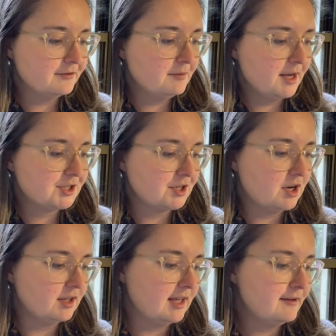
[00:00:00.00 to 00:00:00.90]
information
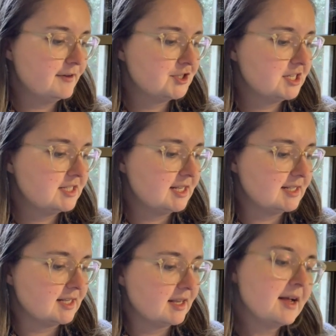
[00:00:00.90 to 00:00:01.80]
on life as she
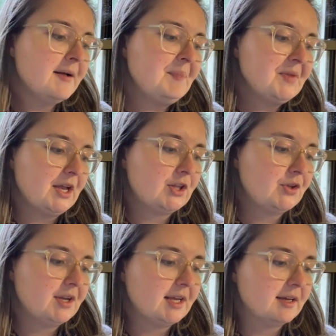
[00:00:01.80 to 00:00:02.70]
sees it,
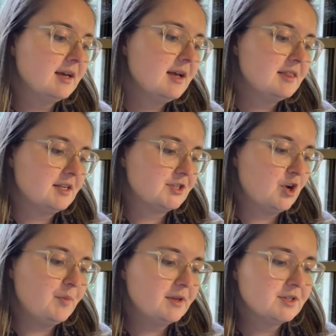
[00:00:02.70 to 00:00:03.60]
including the
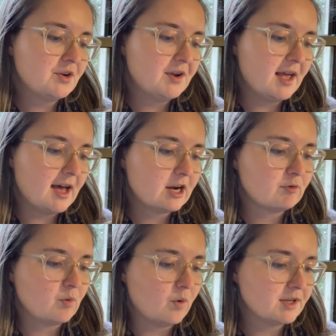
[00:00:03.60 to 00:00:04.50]
dystopian zodiac,
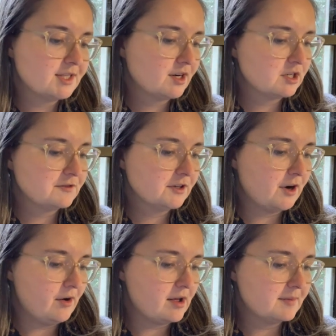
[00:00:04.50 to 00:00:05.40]
reward stickers for
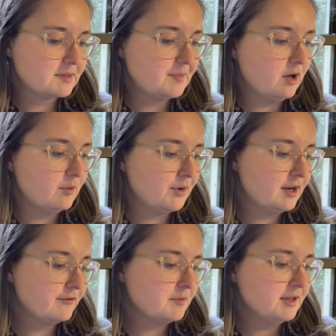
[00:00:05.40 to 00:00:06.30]
grown-ups, palm
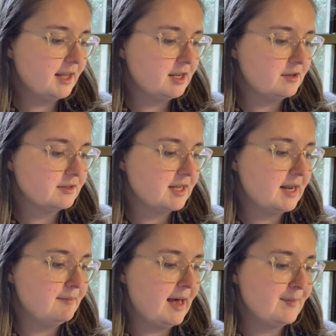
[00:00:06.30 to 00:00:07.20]
reading for millennials, and
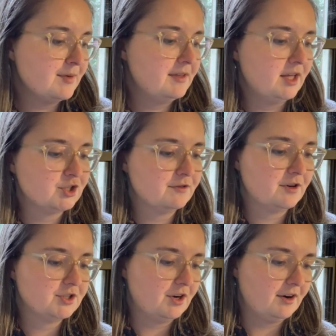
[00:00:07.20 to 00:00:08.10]
a map of the
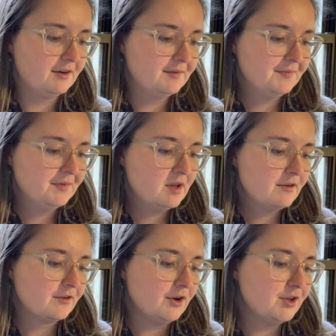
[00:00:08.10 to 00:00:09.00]
introvert's heart.
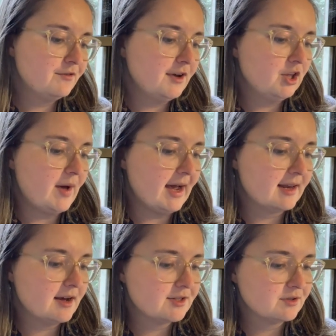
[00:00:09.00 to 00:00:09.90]
For all you fellow
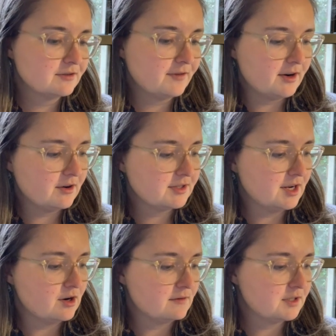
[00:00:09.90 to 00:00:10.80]
agonizers, fretters,
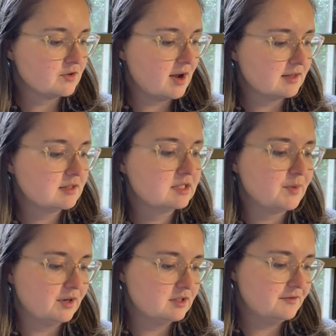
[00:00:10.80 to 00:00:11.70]
and nervous wrecks, this
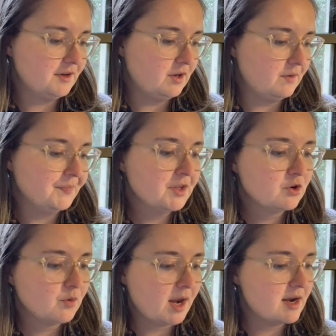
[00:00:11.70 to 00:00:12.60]
book is for you.
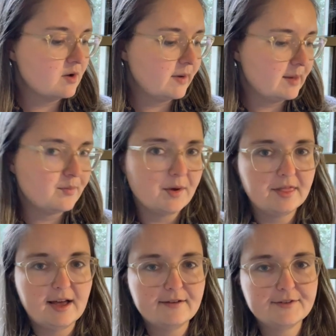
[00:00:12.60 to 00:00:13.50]
Read it and weep with
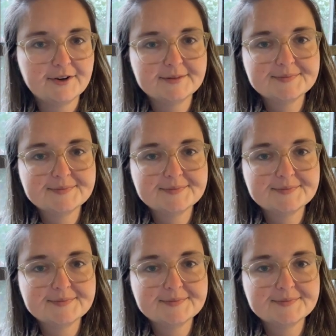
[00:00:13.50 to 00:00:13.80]
laughter.